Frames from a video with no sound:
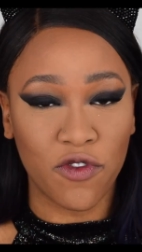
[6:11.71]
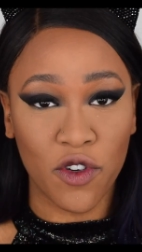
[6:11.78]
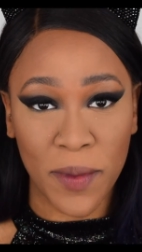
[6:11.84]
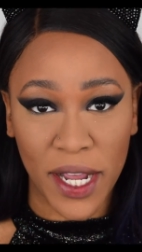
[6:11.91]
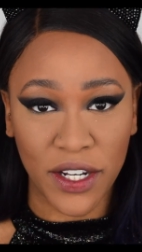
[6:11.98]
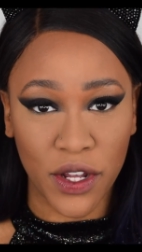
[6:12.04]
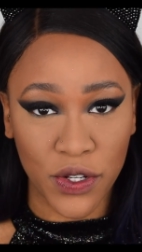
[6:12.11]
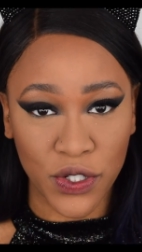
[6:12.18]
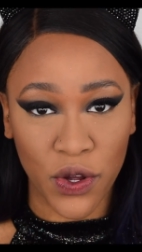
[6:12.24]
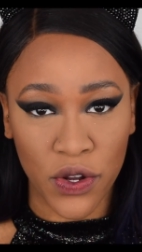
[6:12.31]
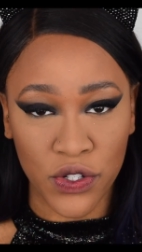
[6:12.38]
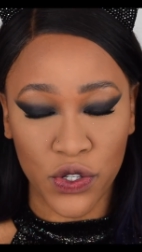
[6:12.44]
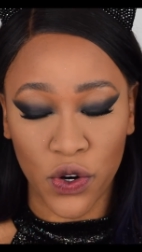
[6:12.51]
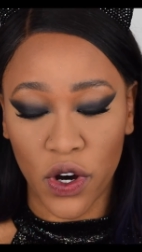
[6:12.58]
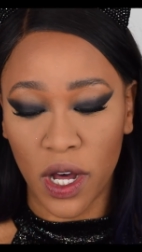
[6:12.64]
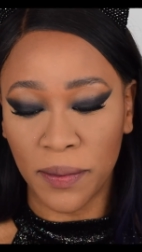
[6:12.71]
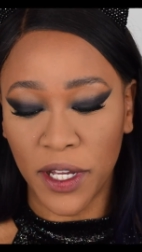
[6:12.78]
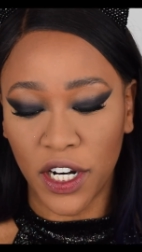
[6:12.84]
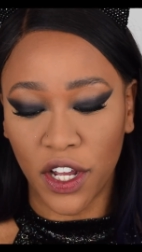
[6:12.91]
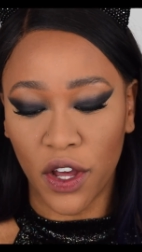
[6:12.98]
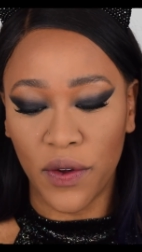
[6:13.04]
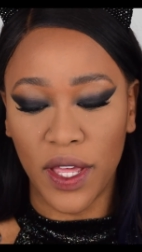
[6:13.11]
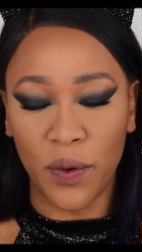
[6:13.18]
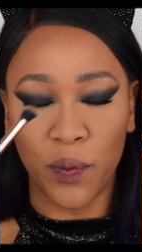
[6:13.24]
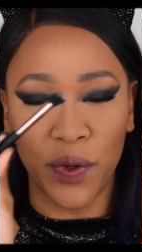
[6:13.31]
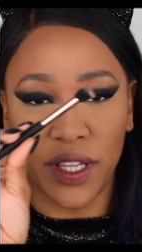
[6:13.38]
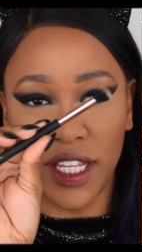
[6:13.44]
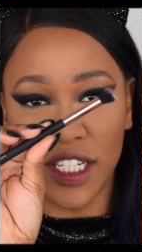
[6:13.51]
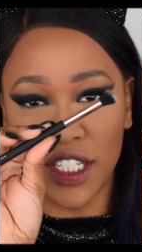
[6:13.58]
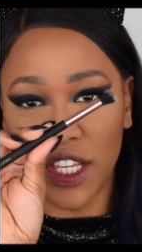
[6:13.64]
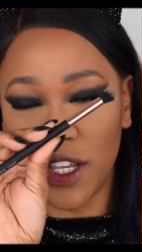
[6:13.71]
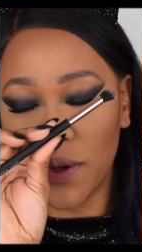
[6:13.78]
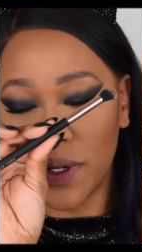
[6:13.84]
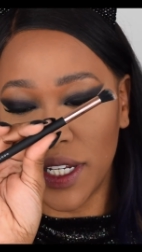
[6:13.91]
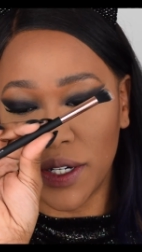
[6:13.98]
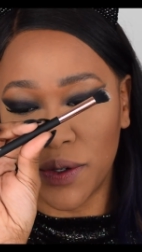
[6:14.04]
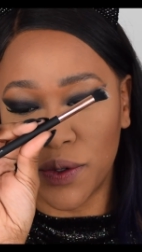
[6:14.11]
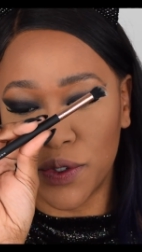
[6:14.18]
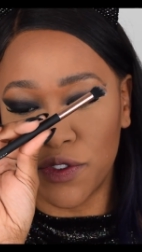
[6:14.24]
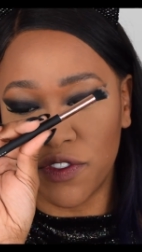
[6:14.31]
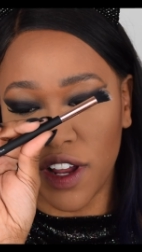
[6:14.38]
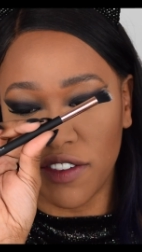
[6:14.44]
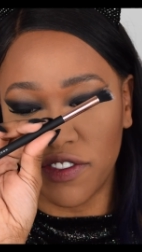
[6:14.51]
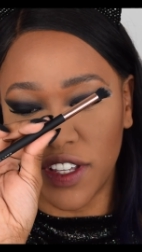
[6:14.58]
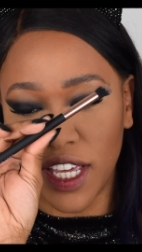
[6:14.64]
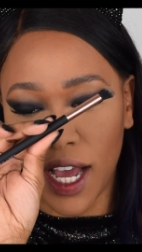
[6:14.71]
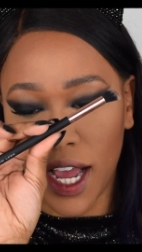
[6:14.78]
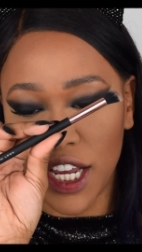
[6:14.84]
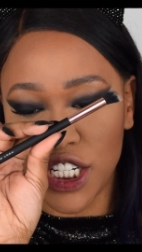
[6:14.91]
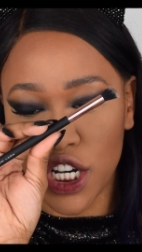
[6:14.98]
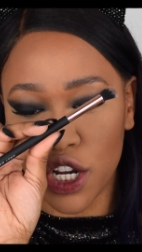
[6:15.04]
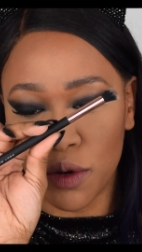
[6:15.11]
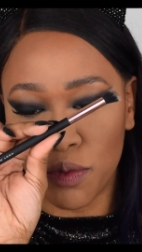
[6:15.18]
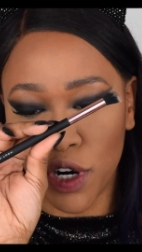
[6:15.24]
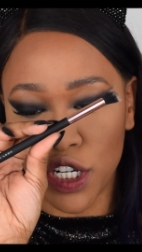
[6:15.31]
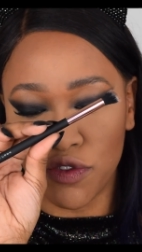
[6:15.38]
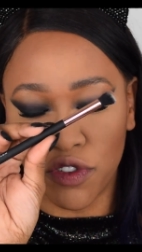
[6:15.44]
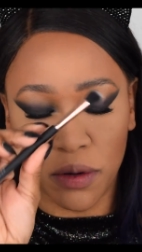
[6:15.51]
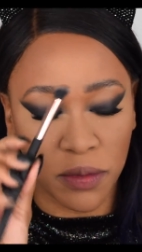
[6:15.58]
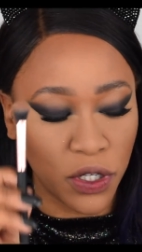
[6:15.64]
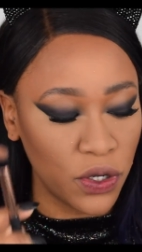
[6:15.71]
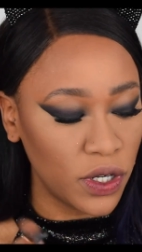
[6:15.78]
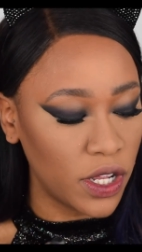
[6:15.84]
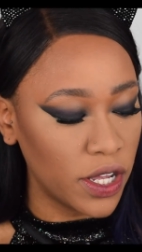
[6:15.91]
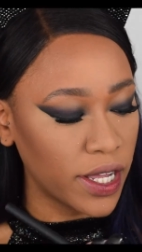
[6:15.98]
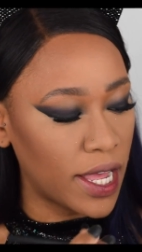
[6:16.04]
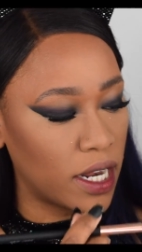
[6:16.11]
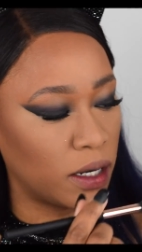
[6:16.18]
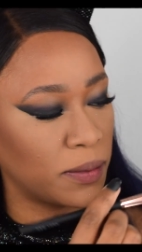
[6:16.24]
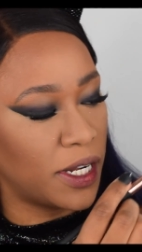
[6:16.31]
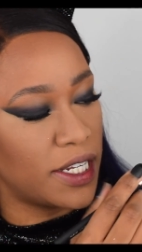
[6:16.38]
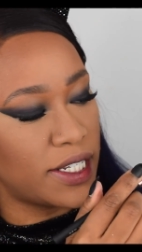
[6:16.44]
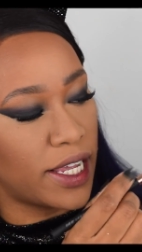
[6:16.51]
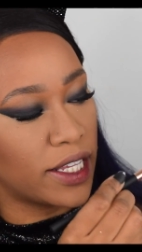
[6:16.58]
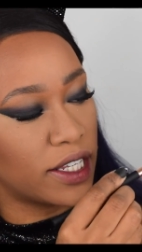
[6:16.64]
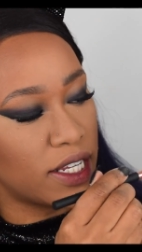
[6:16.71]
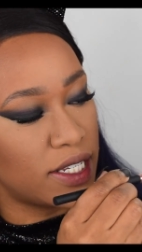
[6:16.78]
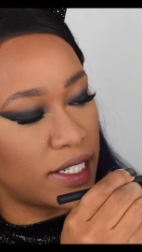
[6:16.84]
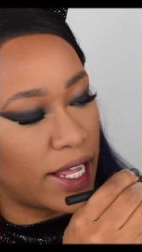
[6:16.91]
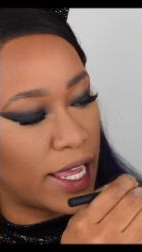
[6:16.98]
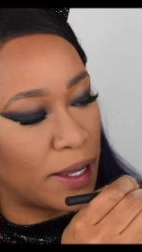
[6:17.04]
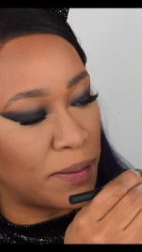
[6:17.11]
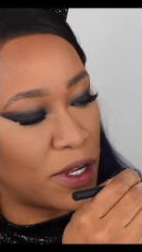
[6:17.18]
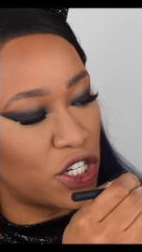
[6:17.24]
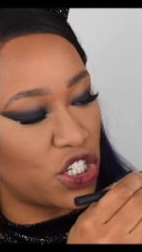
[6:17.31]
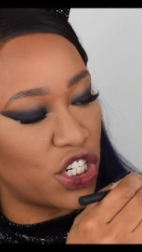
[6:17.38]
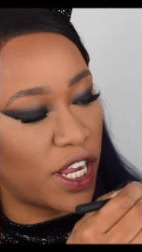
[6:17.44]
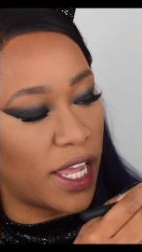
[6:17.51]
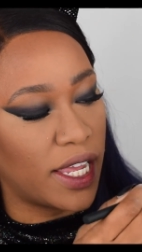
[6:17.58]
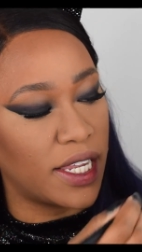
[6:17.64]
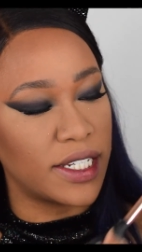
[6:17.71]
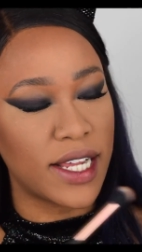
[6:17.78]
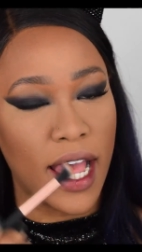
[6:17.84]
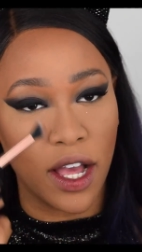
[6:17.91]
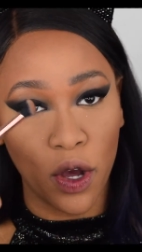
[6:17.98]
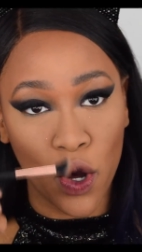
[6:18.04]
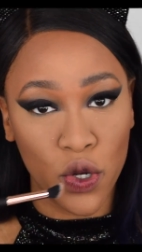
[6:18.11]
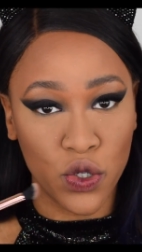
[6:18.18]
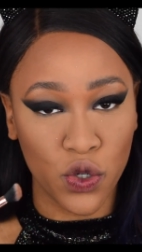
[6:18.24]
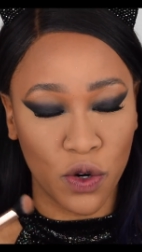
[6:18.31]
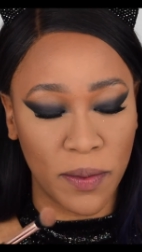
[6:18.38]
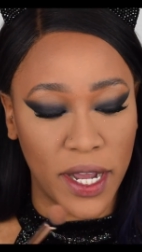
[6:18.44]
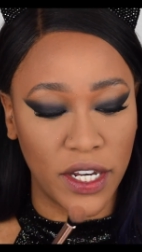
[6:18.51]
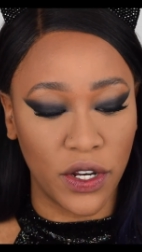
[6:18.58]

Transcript: For my nose contour, I'm going to go in with this cute little fluffy eyeshadow brush from New Look and I'm going to take the same shade and contour my